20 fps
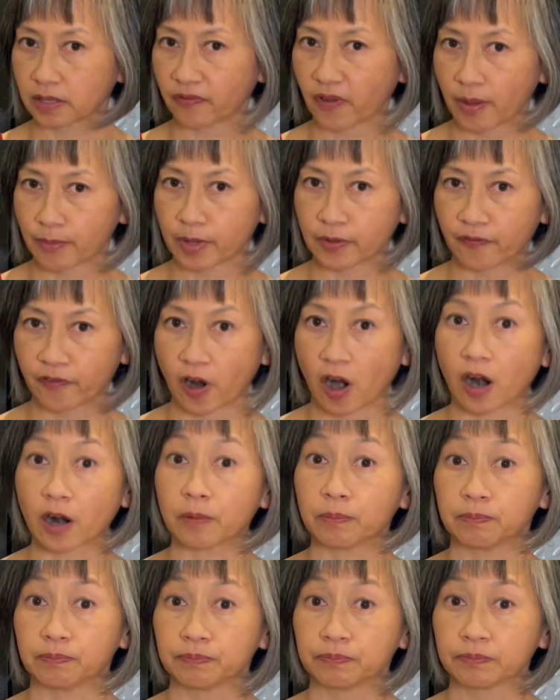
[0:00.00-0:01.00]

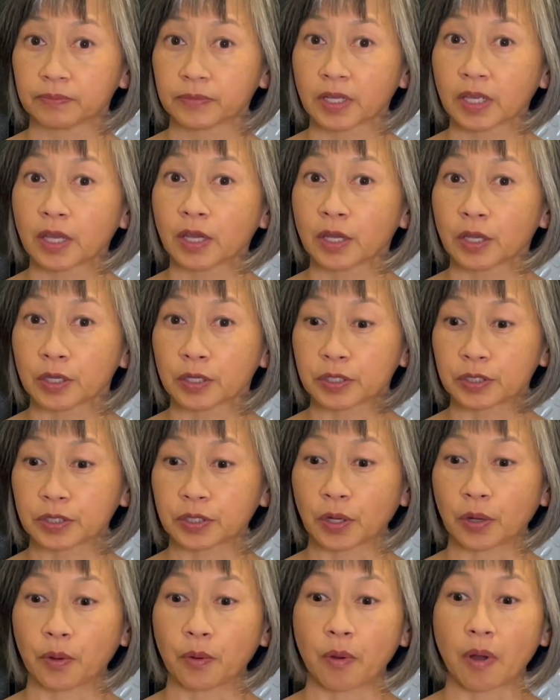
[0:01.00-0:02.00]
MFR.
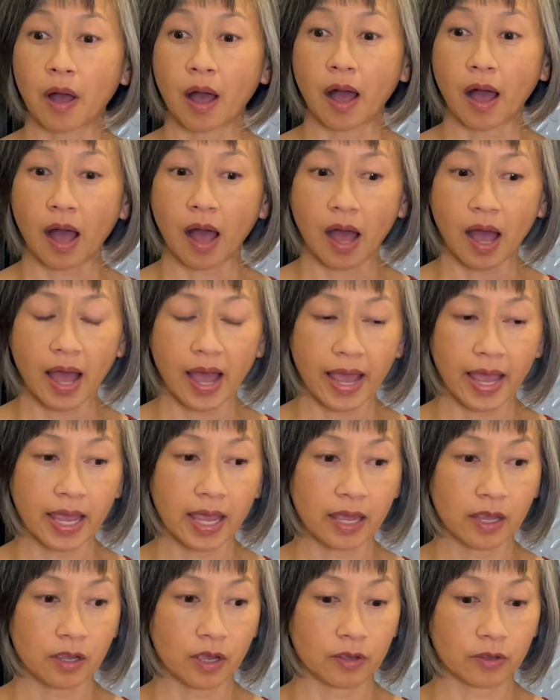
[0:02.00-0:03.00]
So
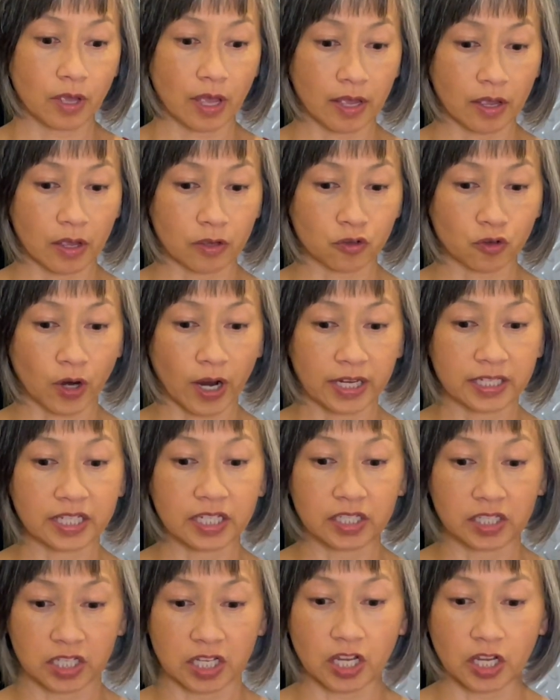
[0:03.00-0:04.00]
I try
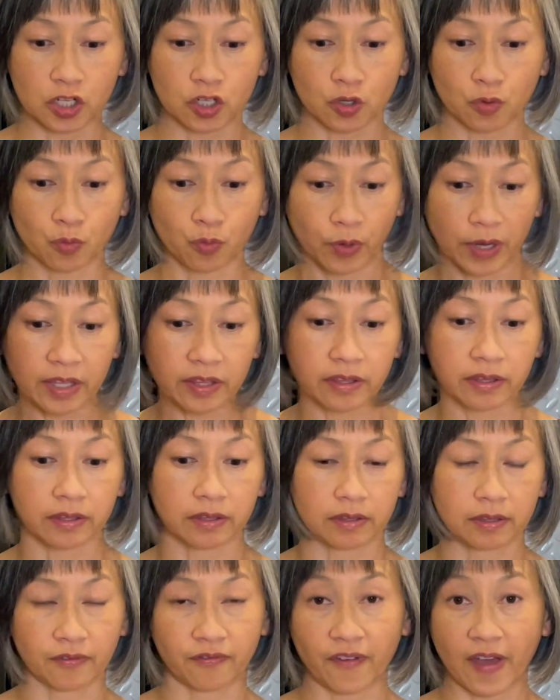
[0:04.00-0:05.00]
to teach
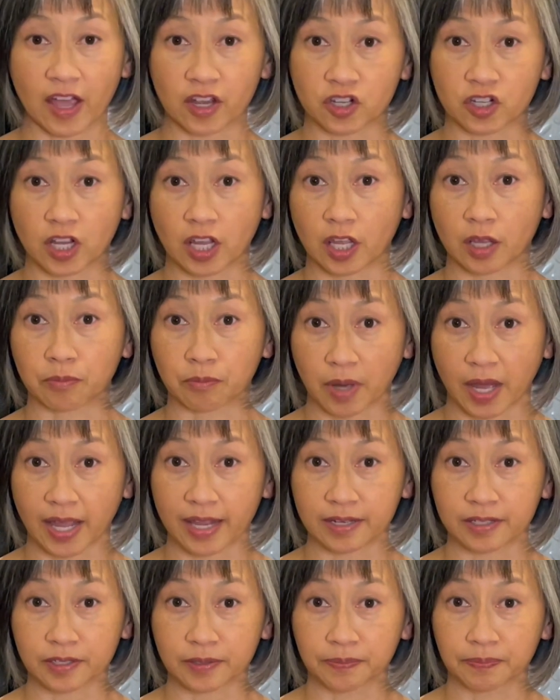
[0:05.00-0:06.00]
with the fascia in
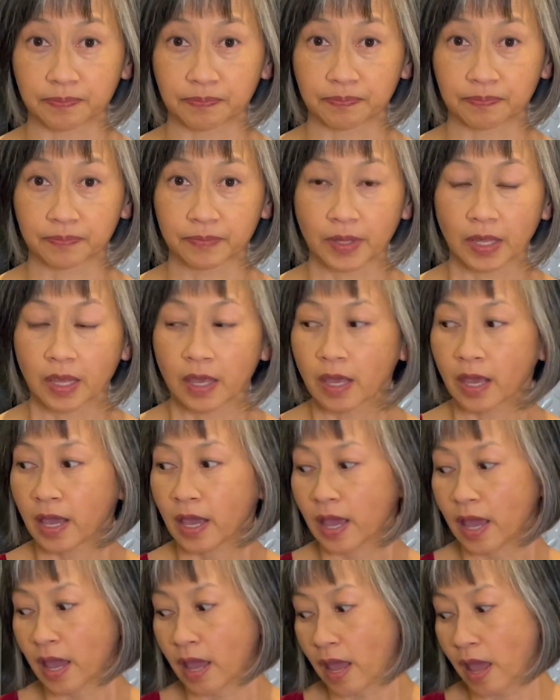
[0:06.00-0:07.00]
mind.
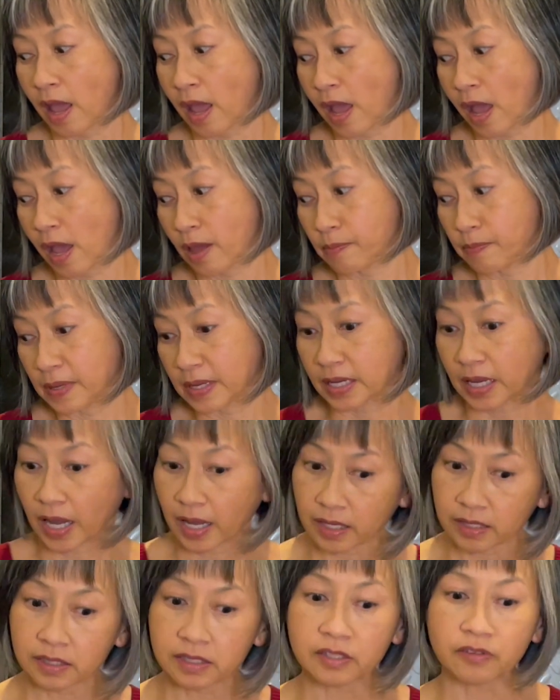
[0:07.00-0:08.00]
And
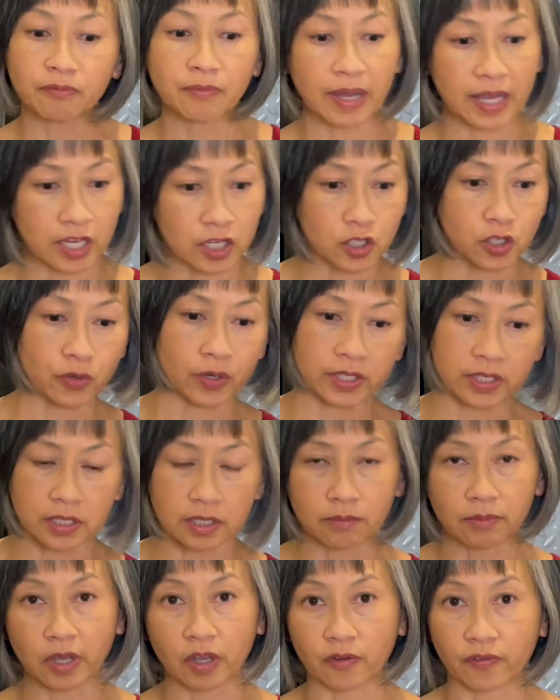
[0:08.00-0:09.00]
because of my
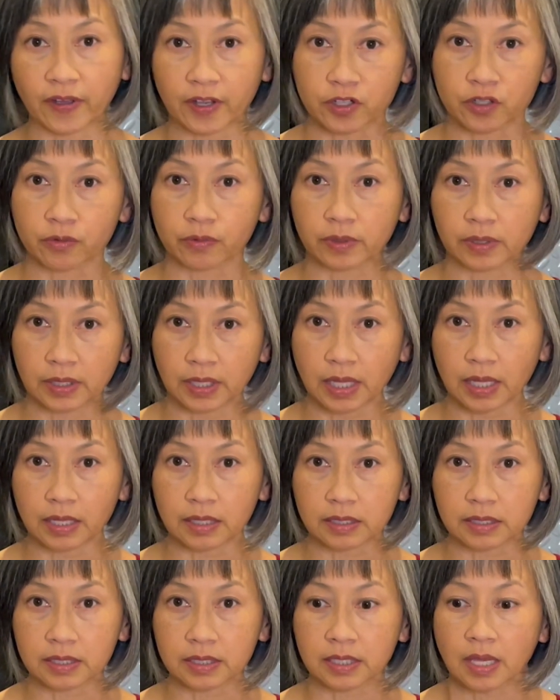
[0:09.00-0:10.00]
interest in myofascial
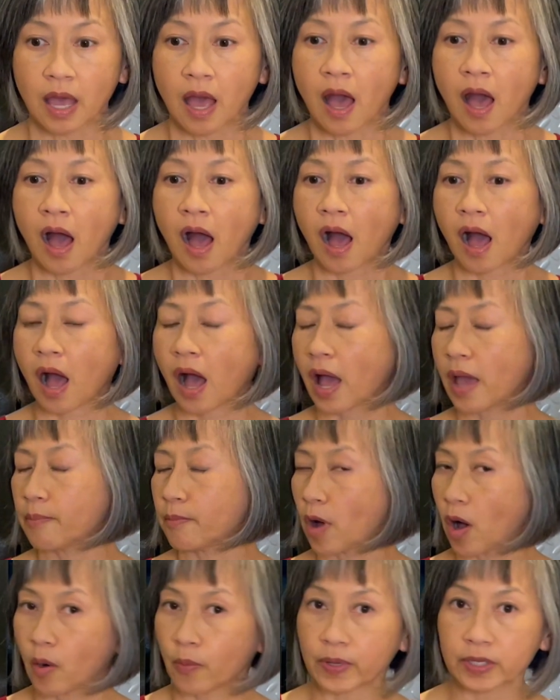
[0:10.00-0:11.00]
release,
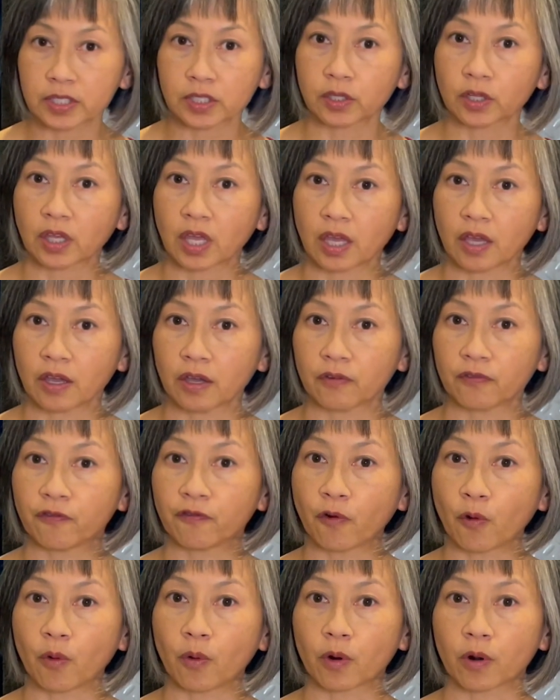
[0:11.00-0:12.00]
I'm always looking
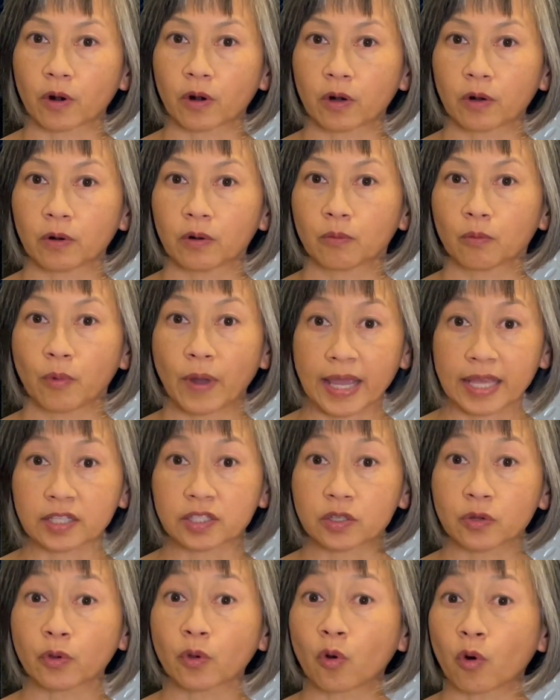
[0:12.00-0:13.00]
for
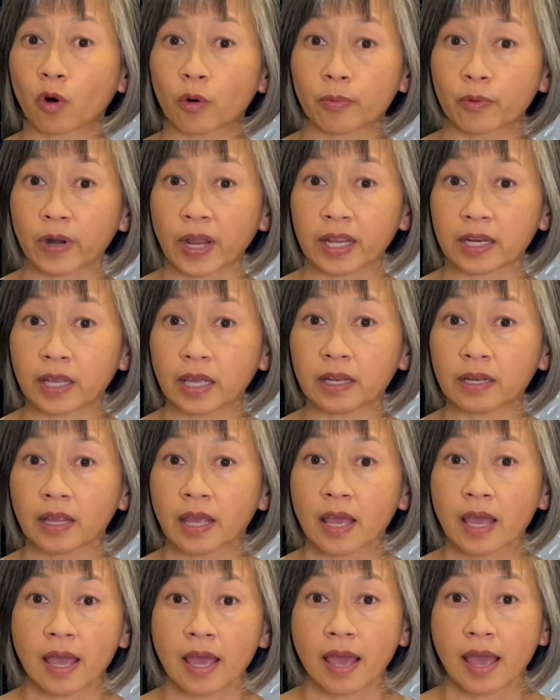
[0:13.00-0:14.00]
ways to incorporate it
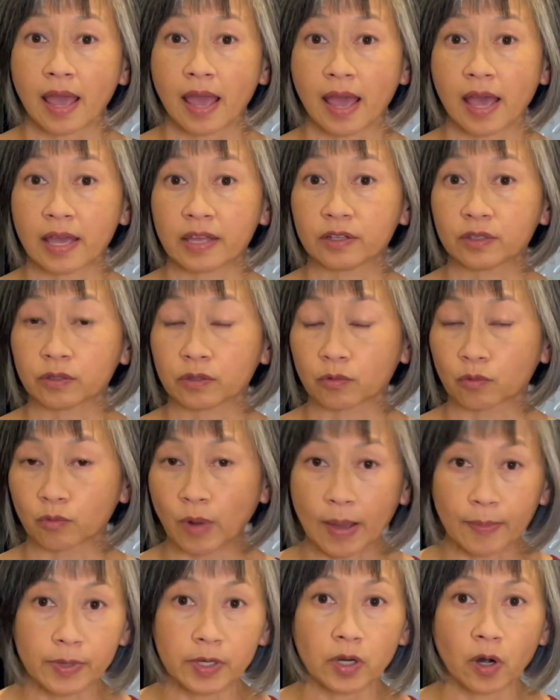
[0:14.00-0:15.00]
and
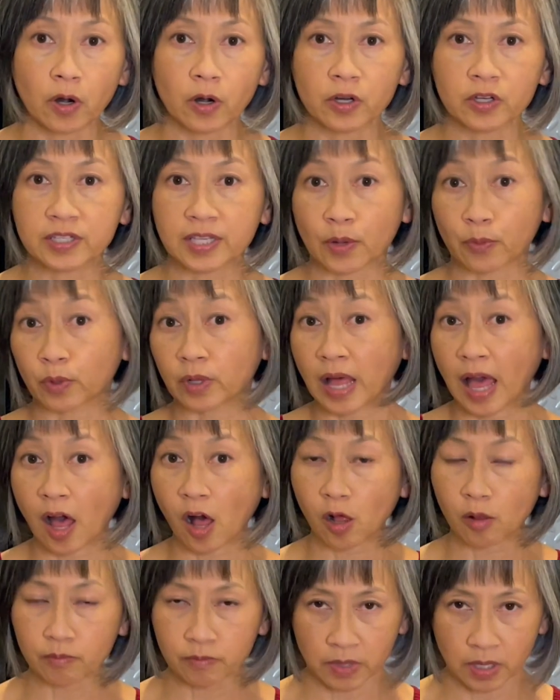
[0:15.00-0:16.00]
webinars that will
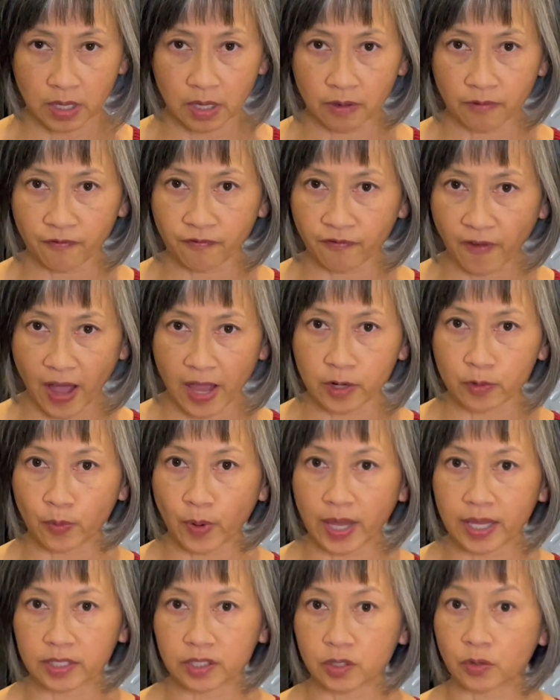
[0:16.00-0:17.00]
help me
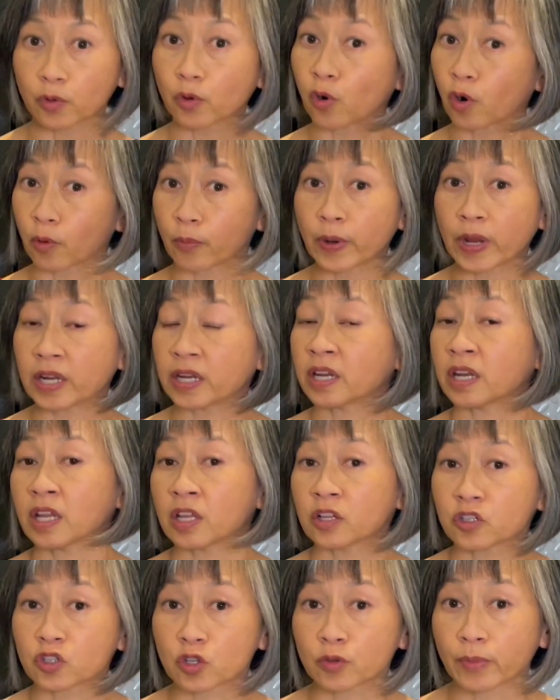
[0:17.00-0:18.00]
find ways to incorporate
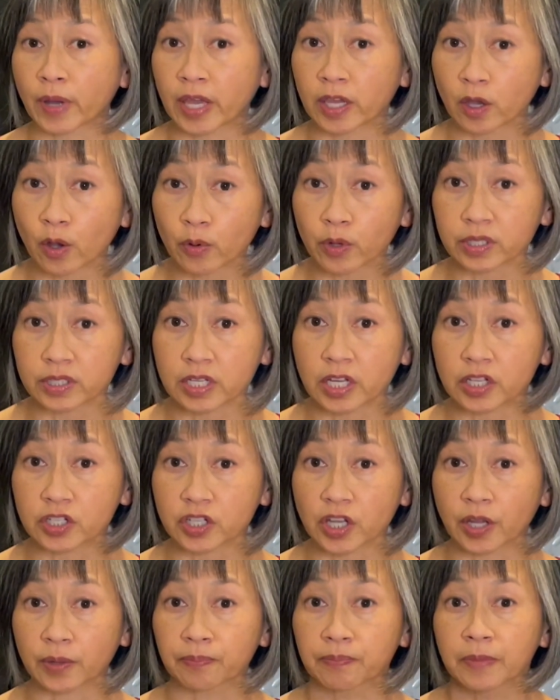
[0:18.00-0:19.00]
it into my yoga
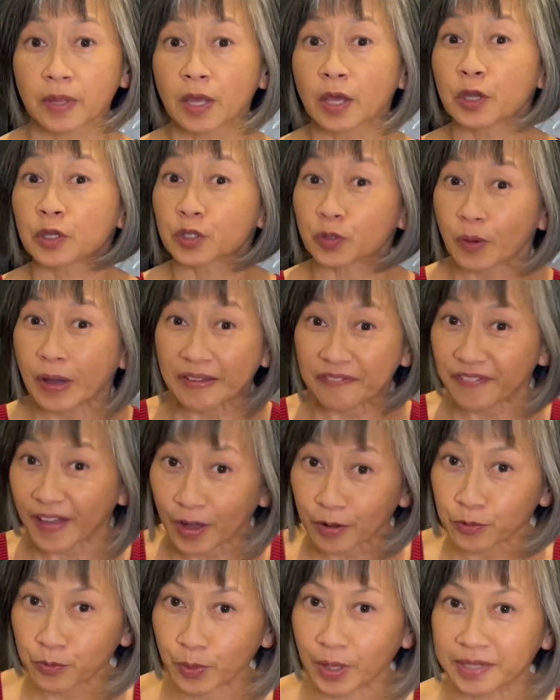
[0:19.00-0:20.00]
teaching. So I
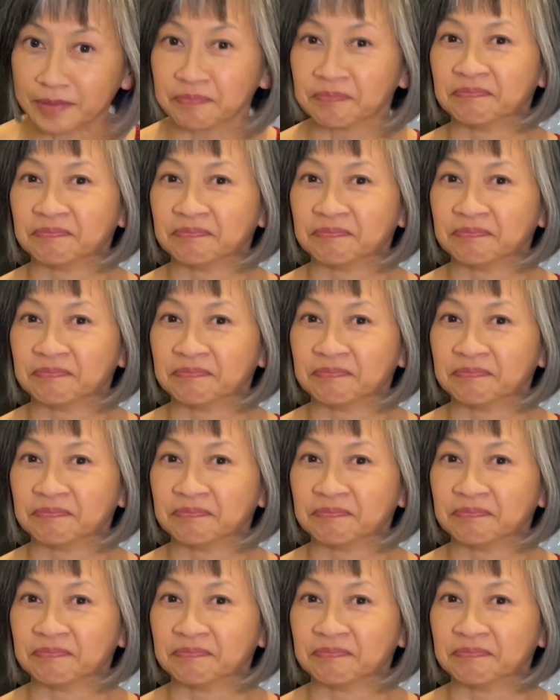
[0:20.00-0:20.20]
found one.